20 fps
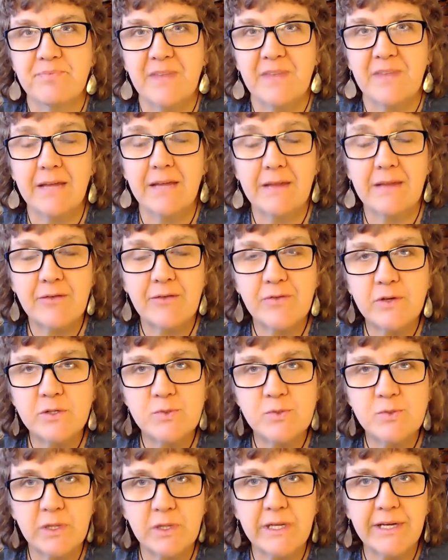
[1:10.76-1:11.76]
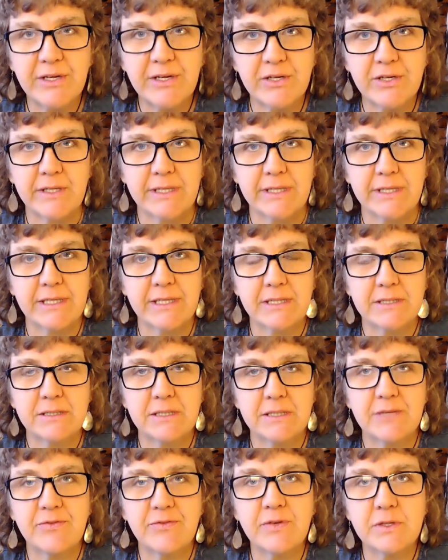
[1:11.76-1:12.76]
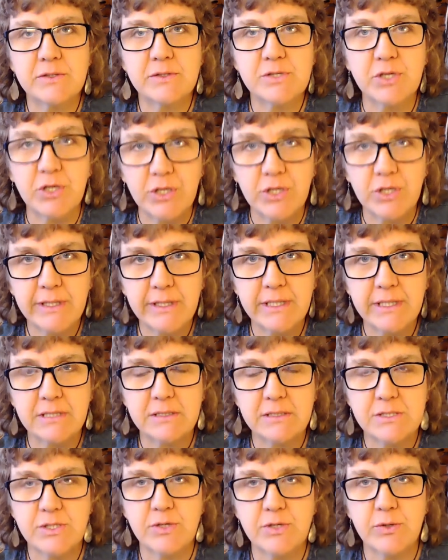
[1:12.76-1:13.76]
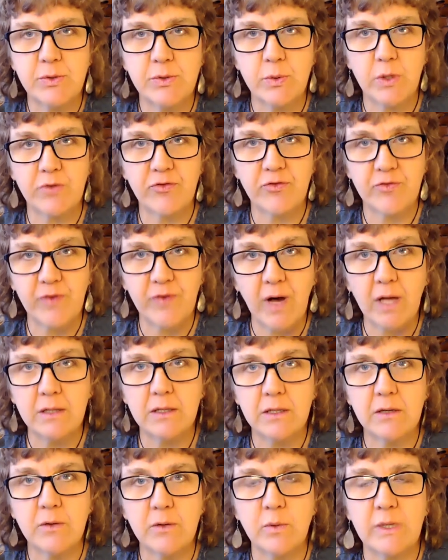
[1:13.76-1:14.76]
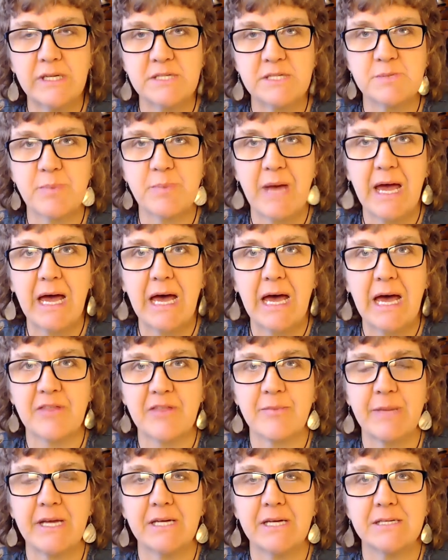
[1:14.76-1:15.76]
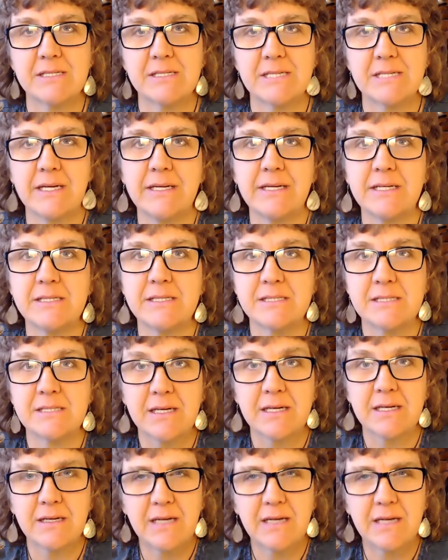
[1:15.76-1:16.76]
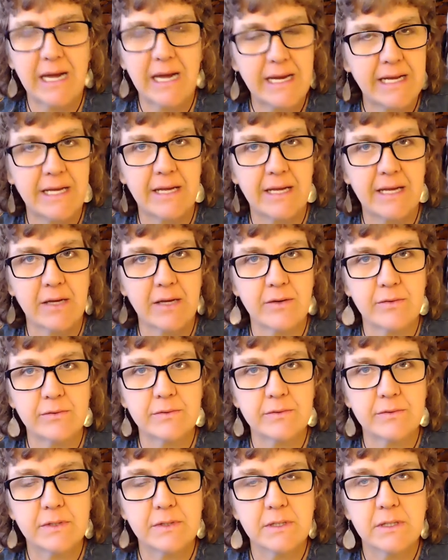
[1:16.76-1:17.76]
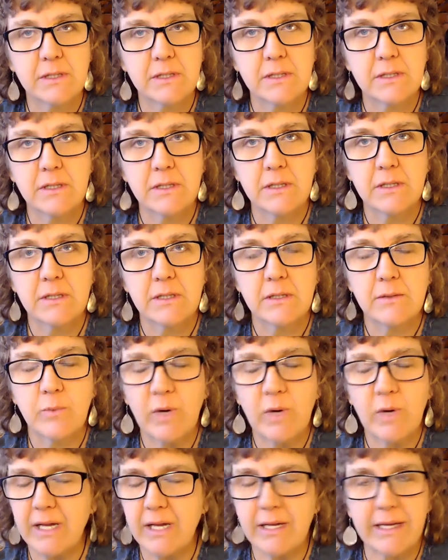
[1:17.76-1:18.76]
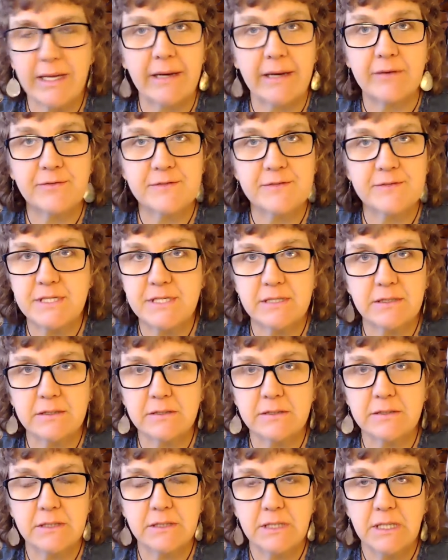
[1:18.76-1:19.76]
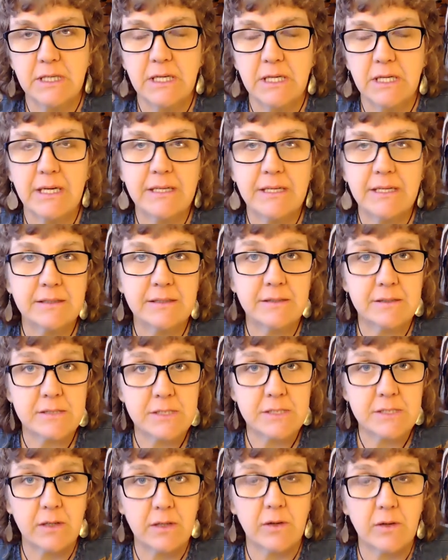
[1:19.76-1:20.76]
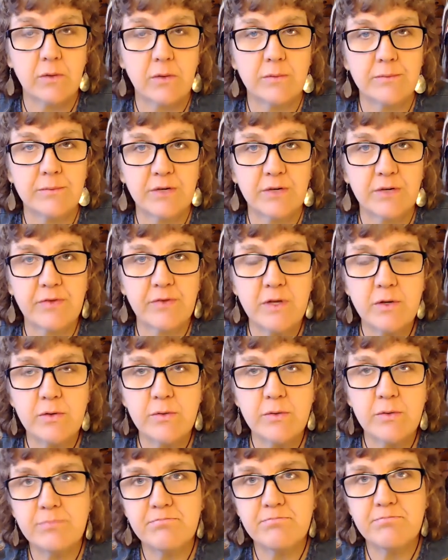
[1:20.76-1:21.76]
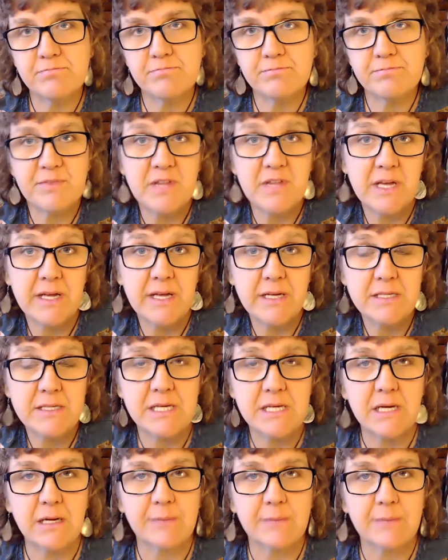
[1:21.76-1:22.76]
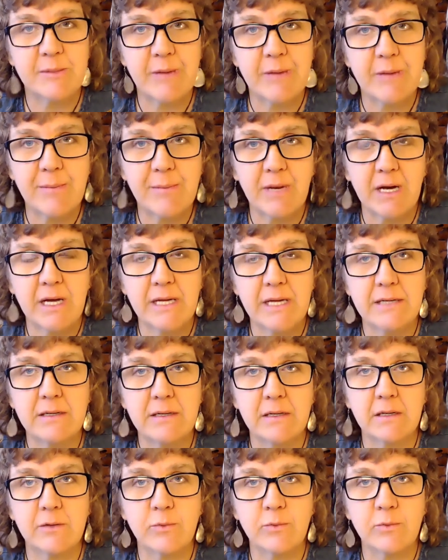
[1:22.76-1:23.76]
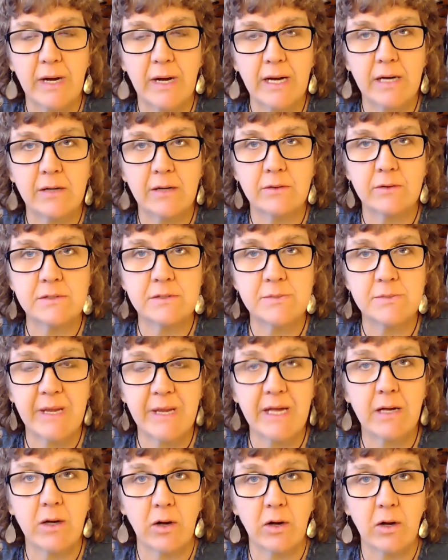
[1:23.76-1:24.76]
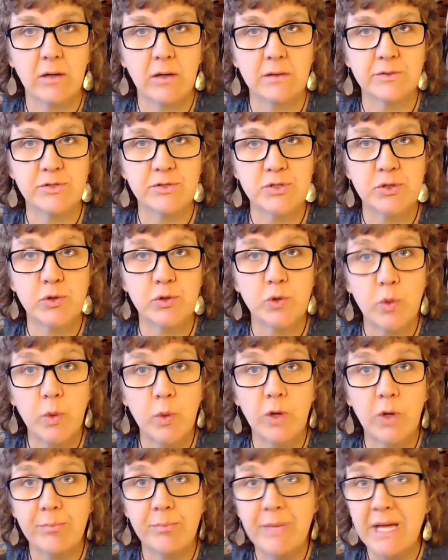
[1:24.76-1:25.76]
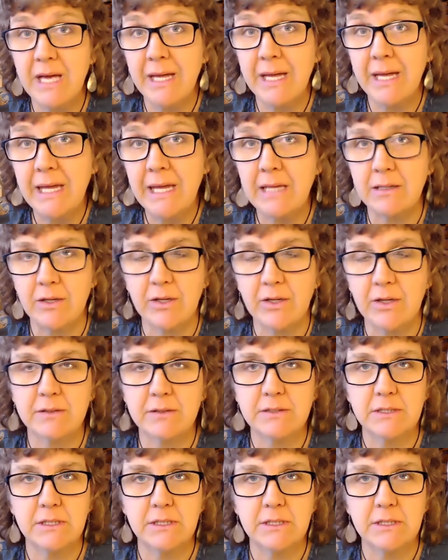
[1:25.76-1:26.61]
And that feels really good. It feels good to follow one's path because it is guiding you. What a gift. And so a few things that come to my mind around being called to, quote, be a healer.